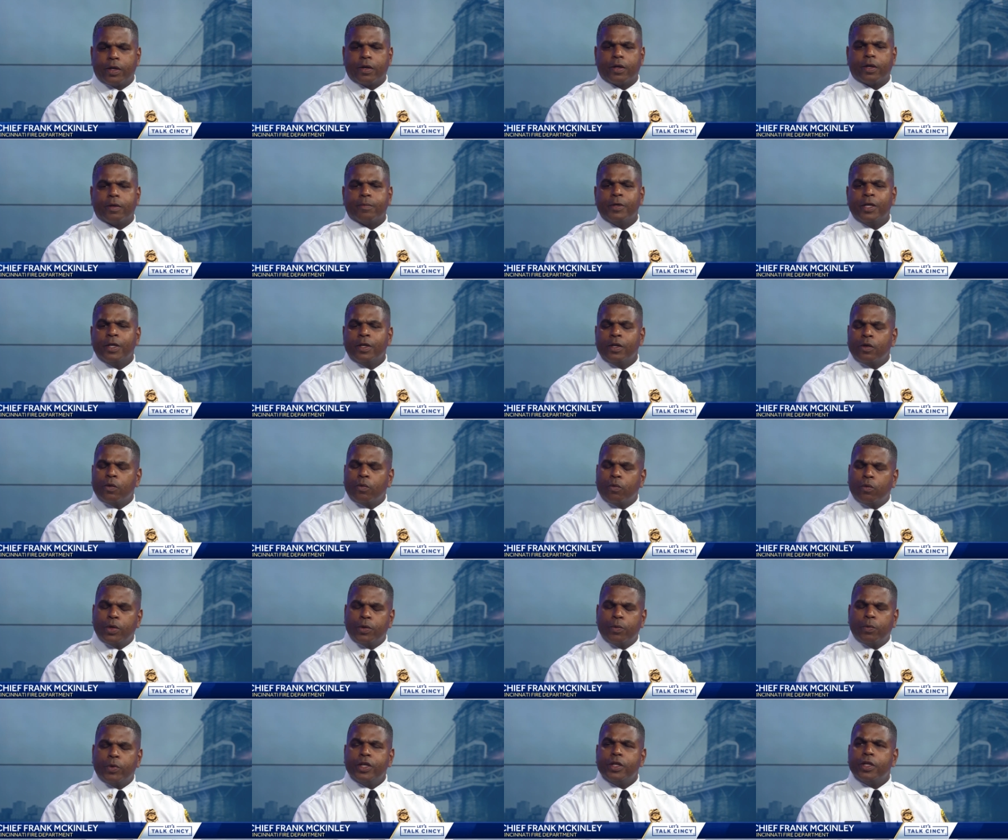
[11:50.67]
Uh,
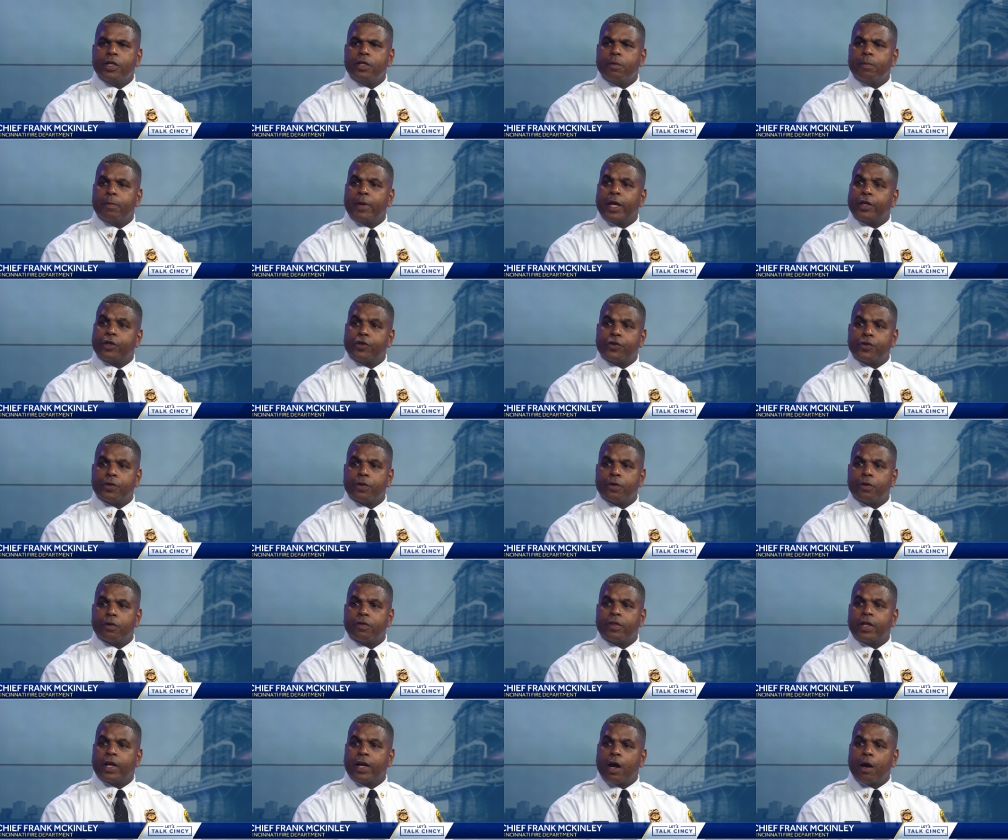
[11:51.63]
we, we need to make
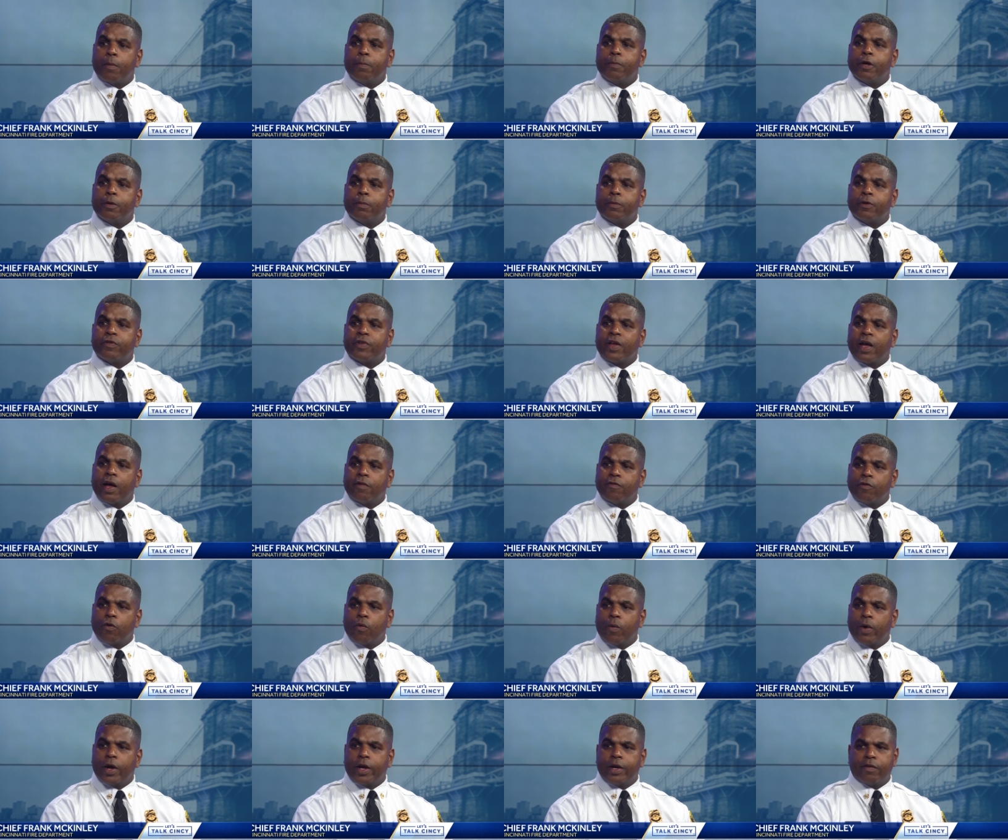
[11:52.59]
sure that our members have
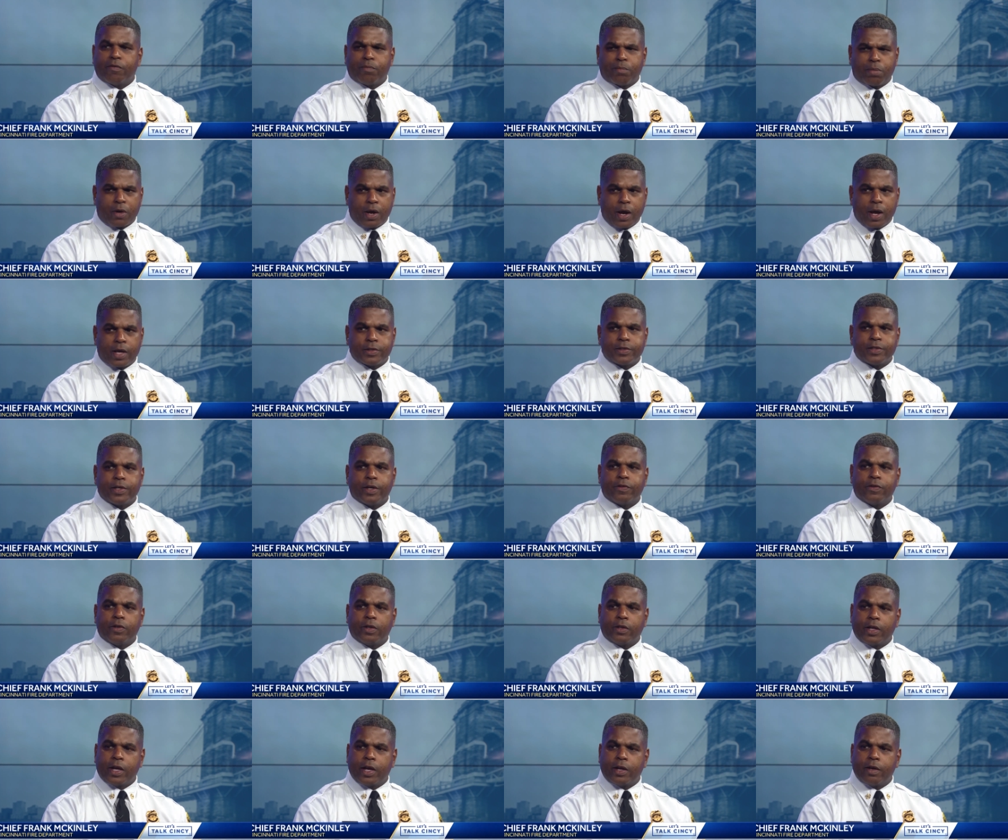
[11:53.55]
a way of
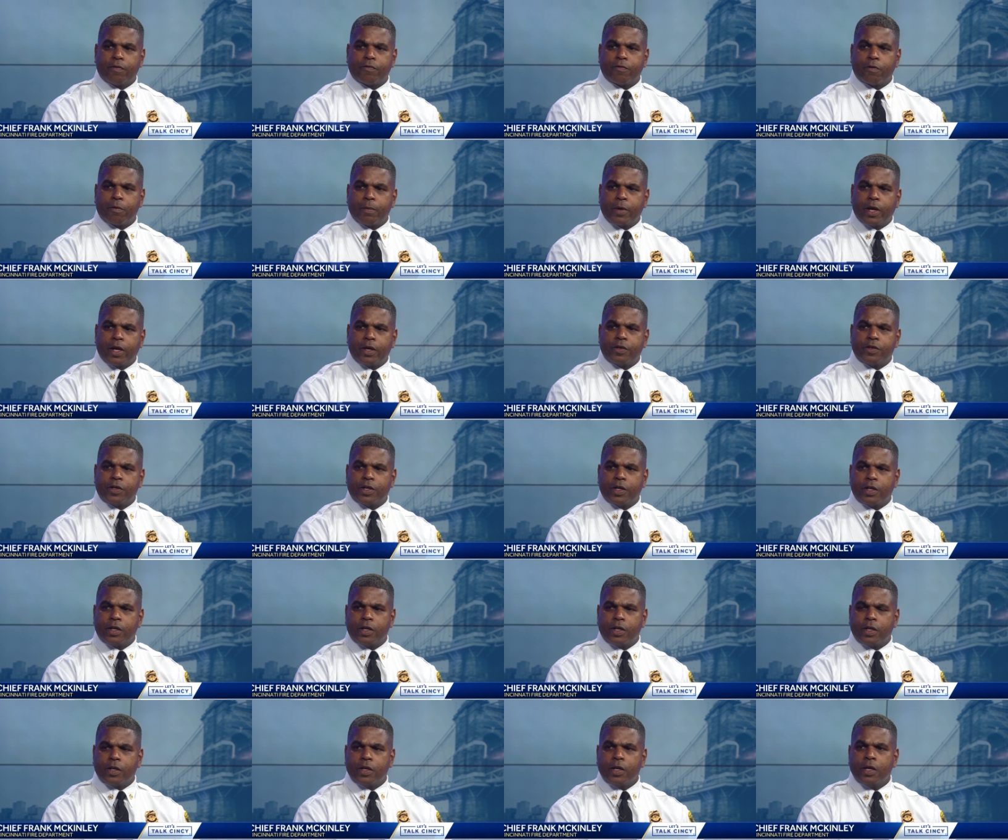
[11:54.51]
processing that
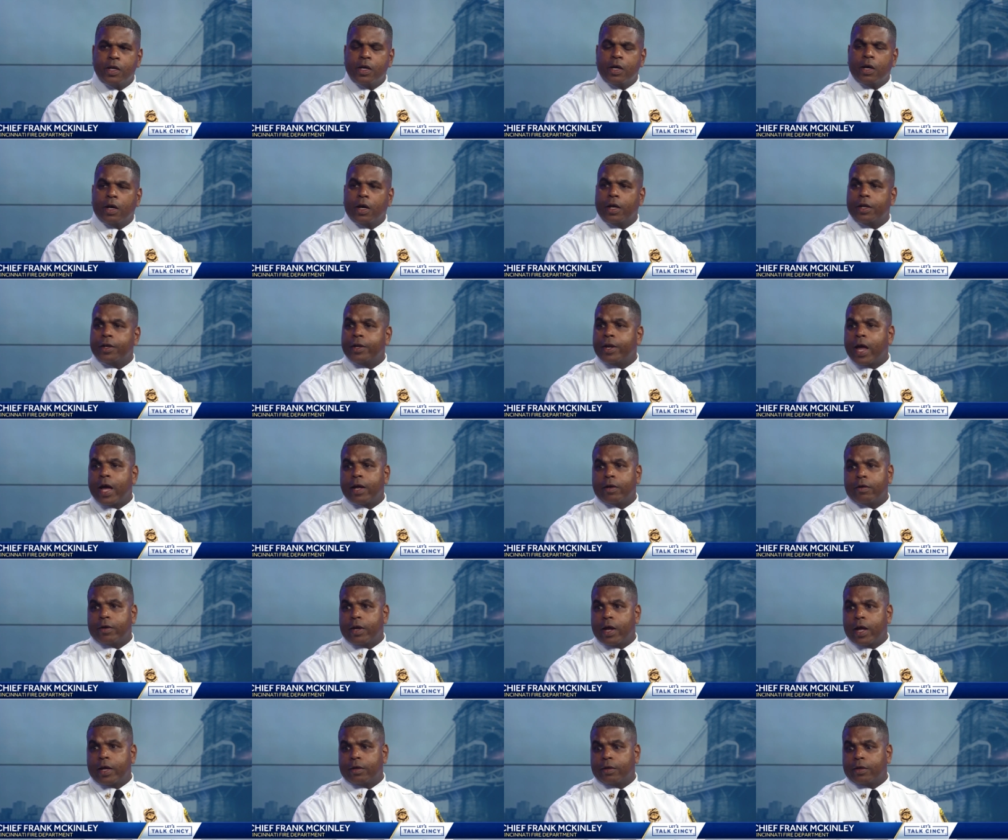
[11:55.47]
information and uh,
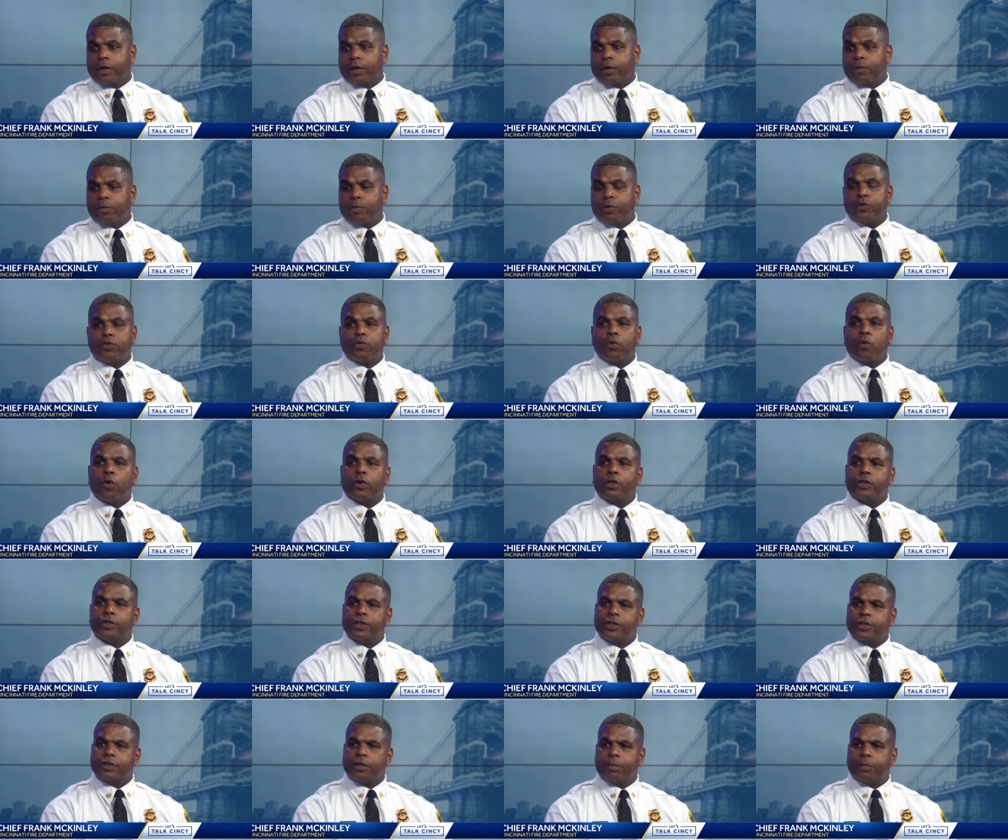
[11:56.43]
not, not uh, resort
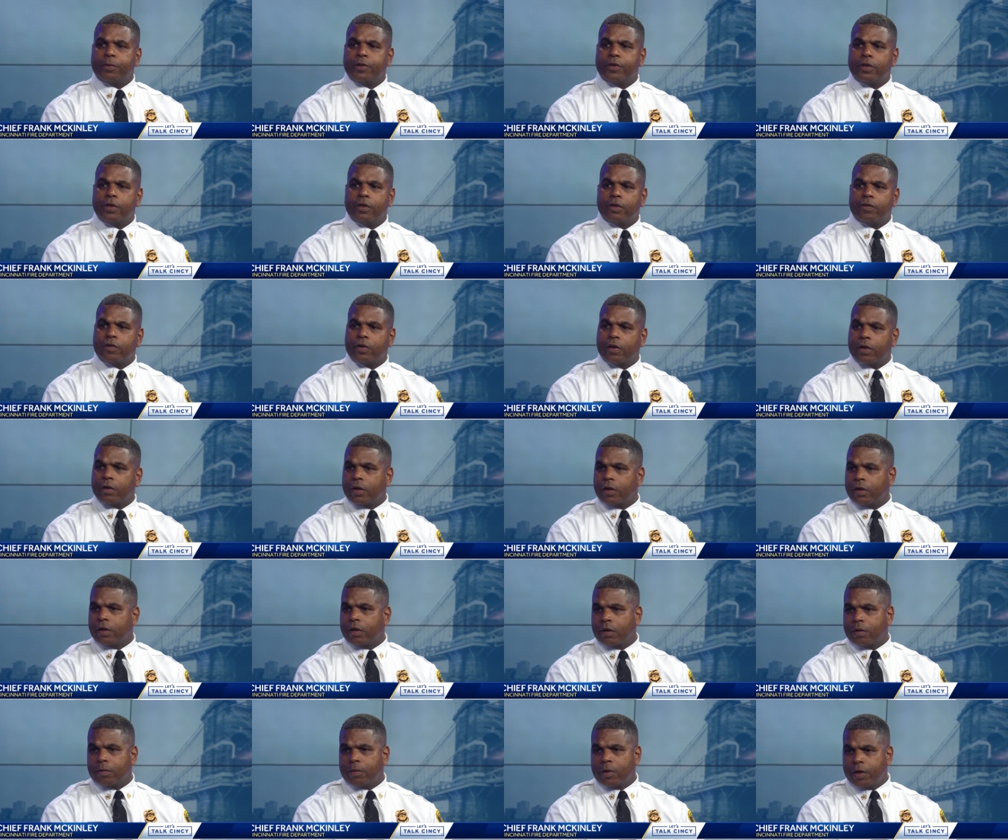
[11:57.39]
to some of these
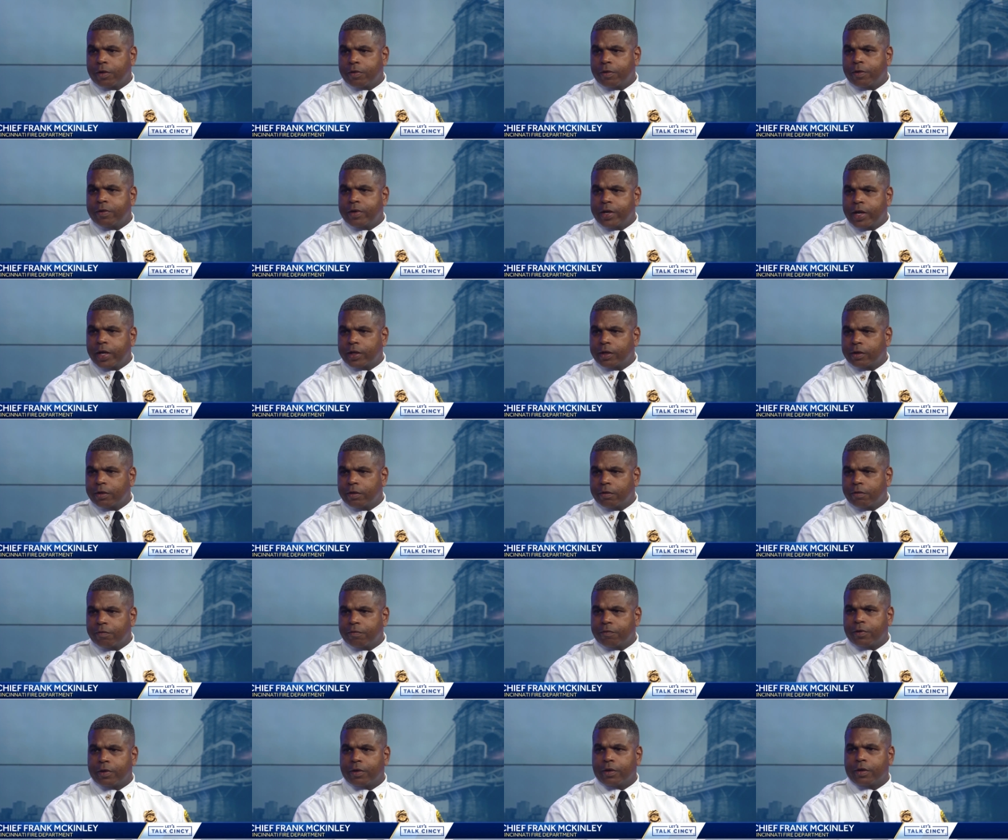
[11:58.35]
uh, other
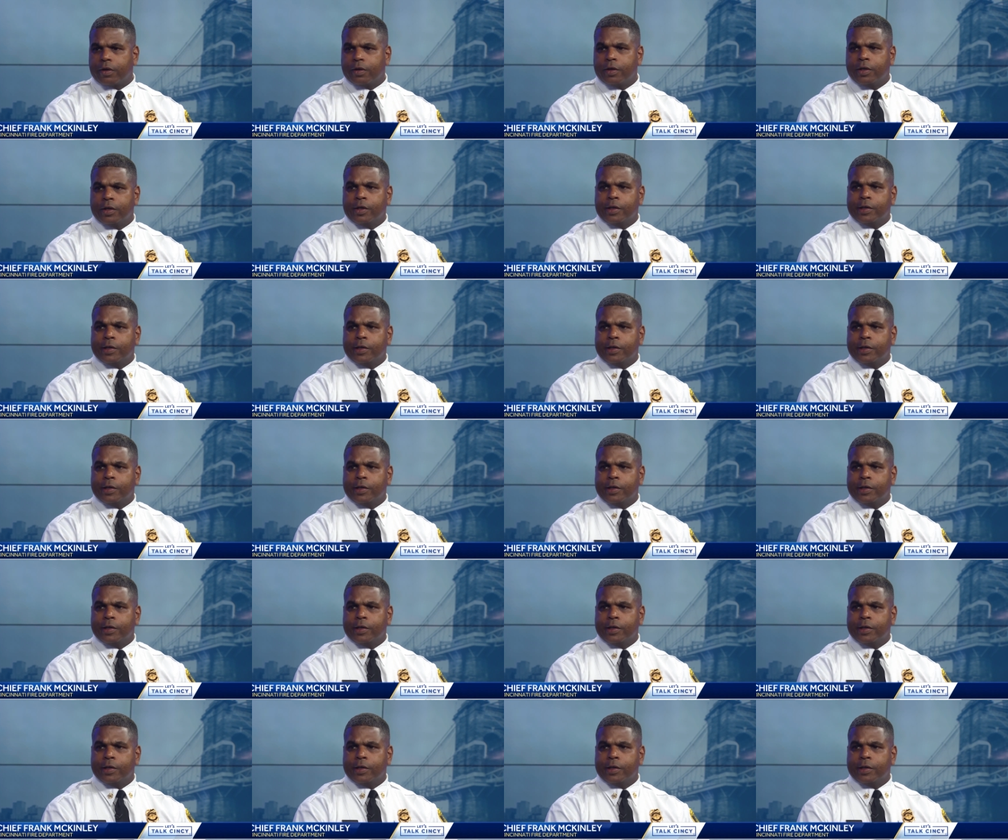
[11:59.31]
negative uh,